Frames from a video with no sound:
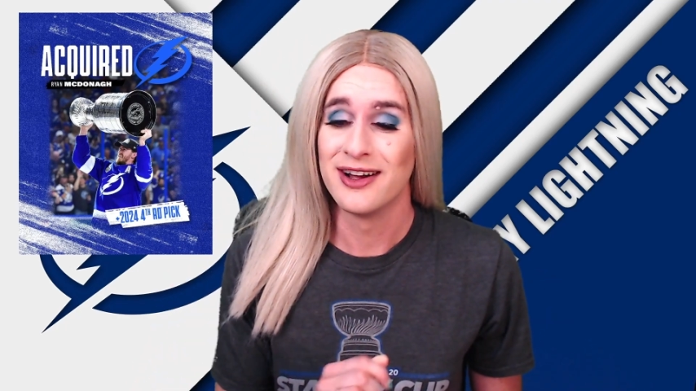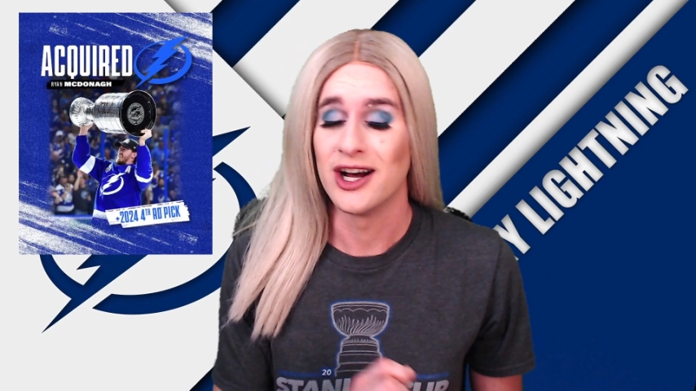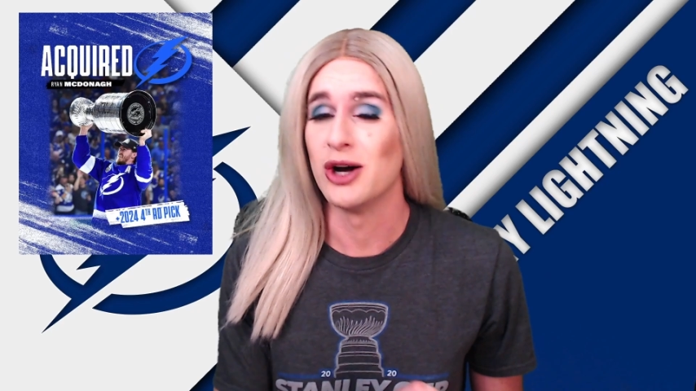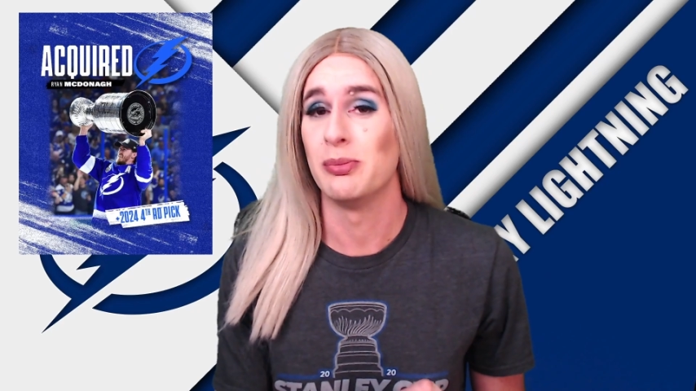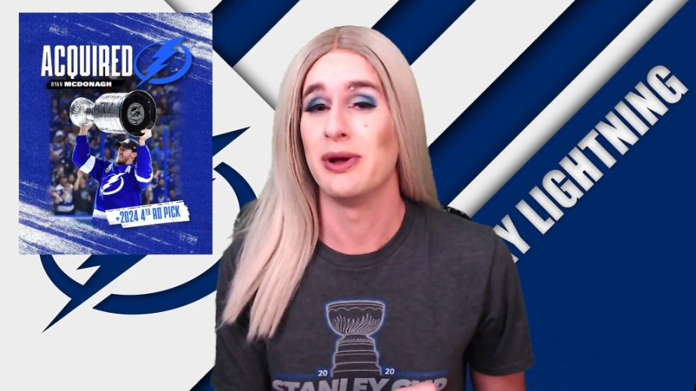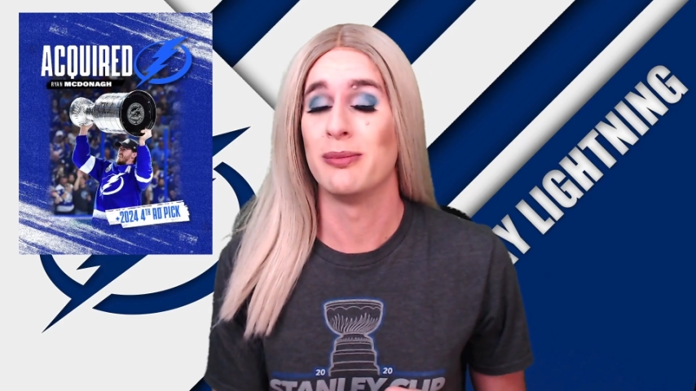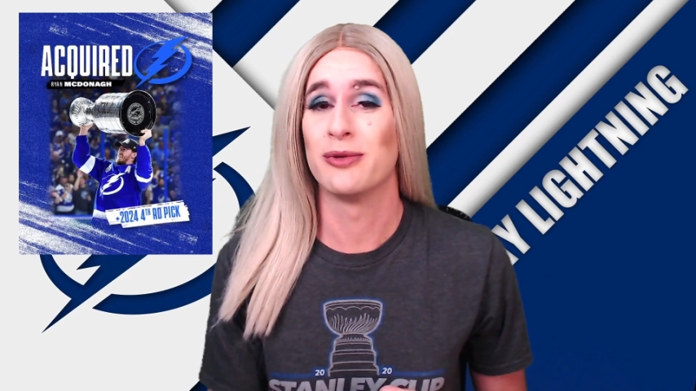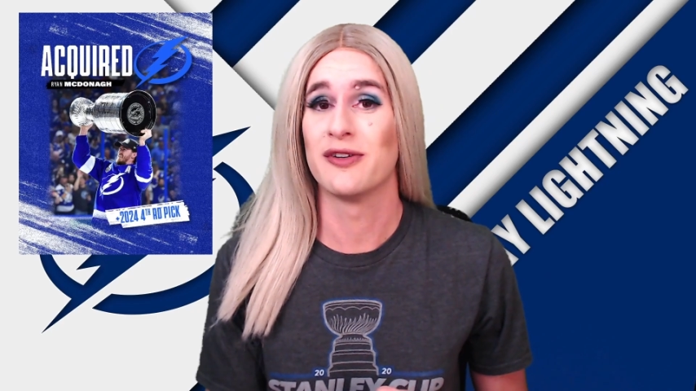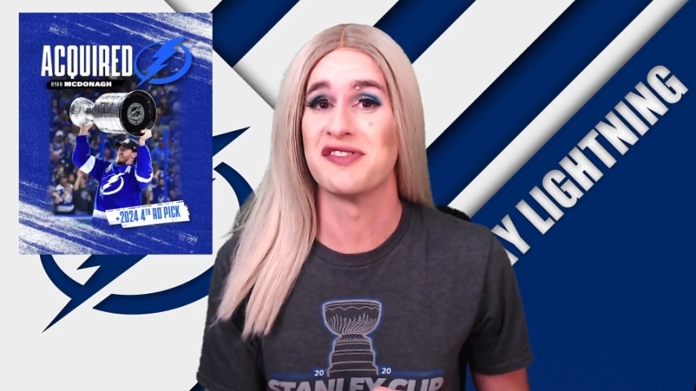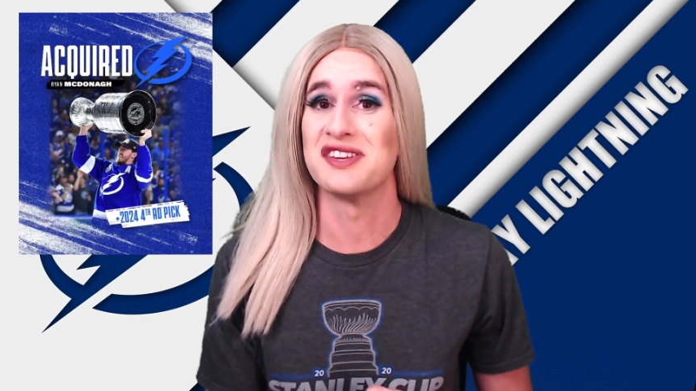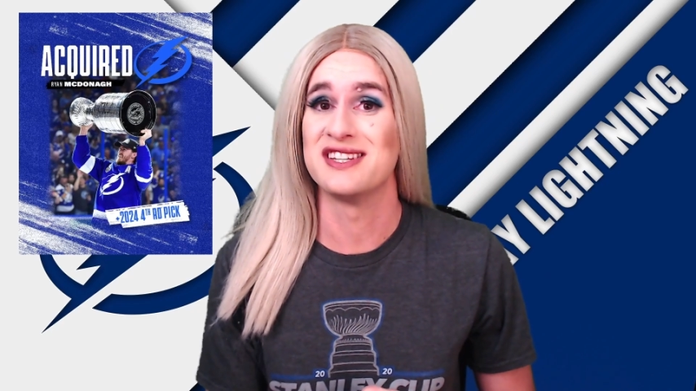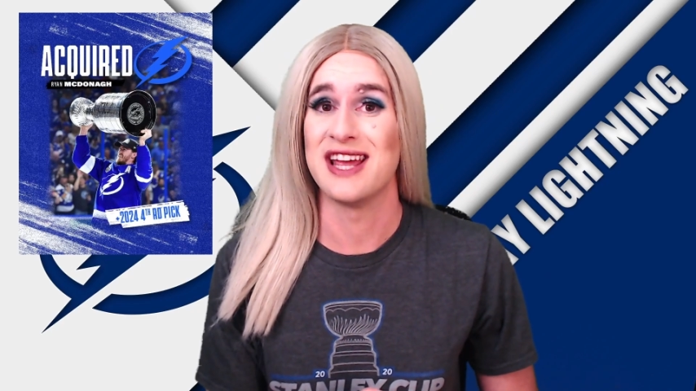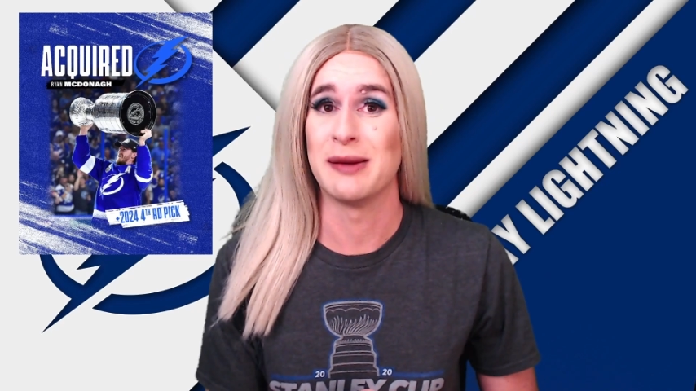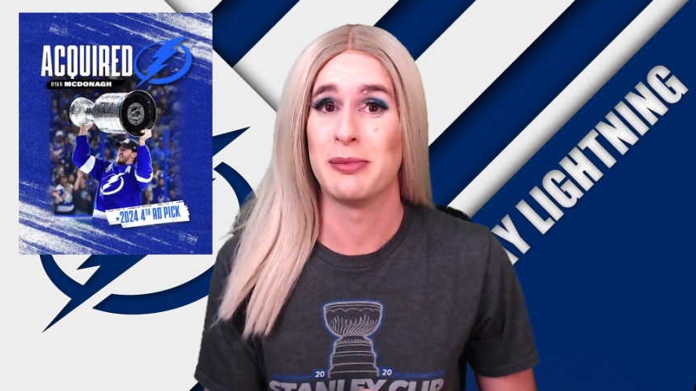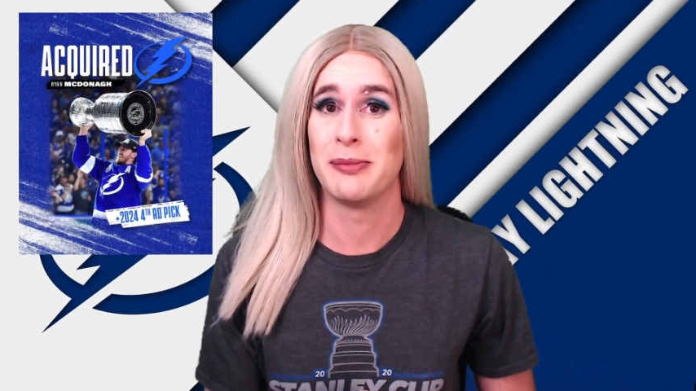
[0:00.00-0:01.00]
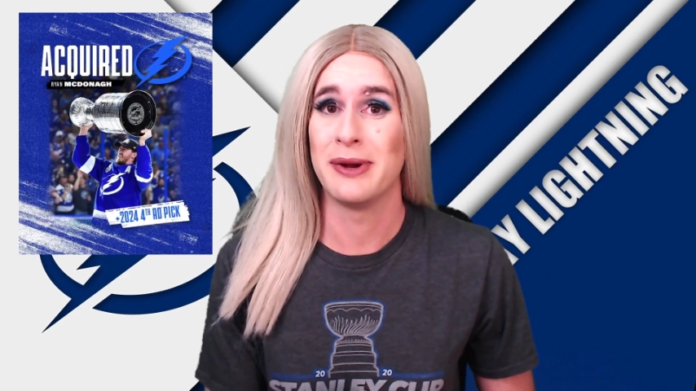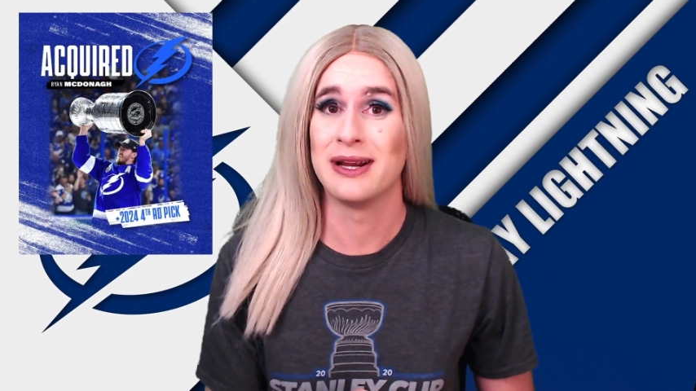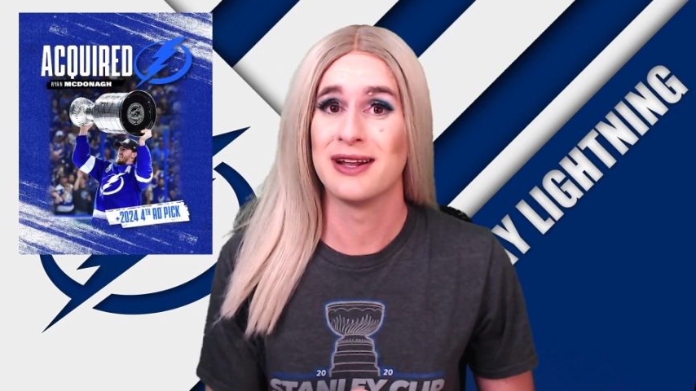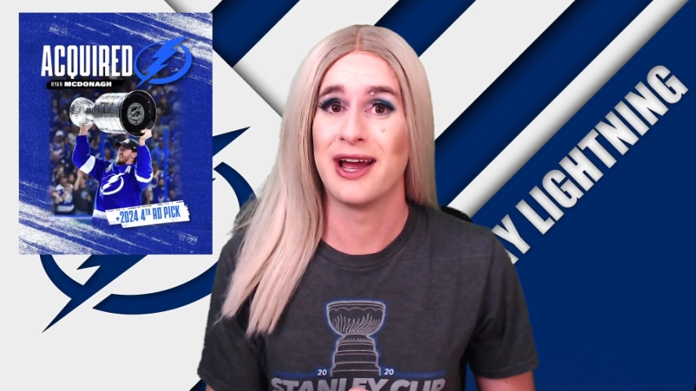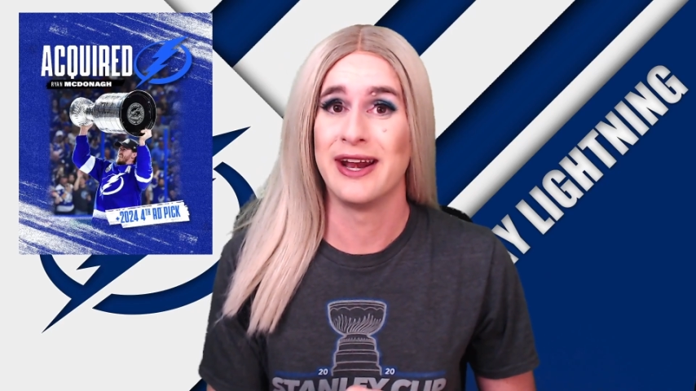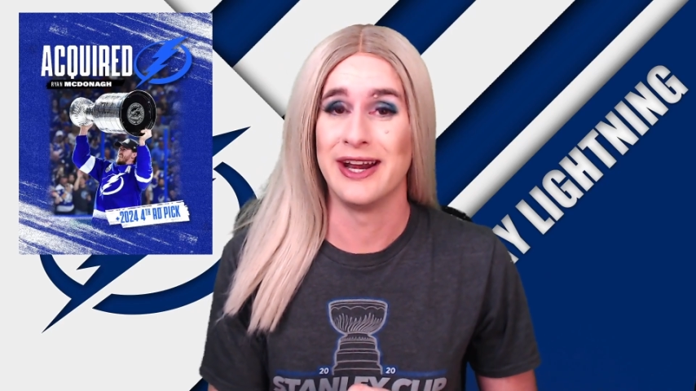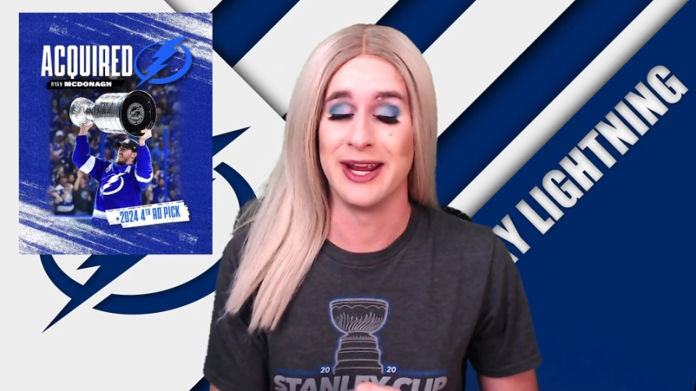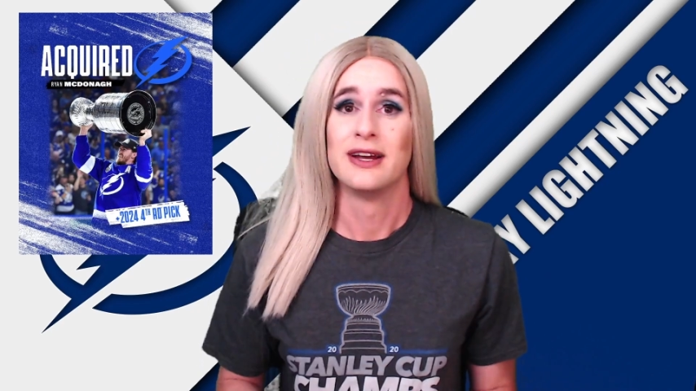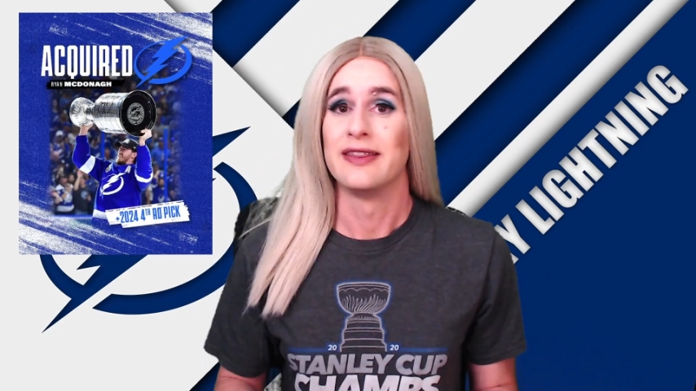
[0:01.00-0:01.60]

a member of the Tampa Bay Lightning.